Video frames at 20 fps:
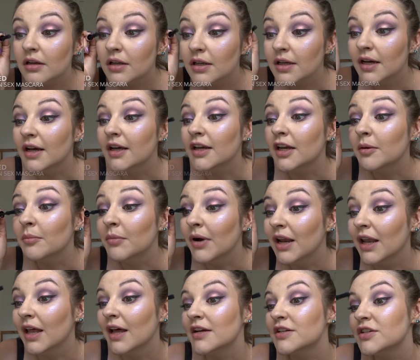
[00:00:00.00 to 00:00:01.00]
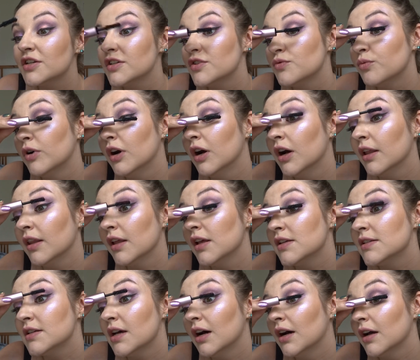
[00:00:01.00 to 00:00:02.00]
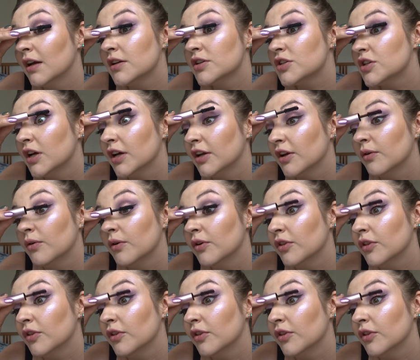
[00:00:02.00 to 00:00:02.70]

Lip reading: tidy up my lashes where there's eyeshadow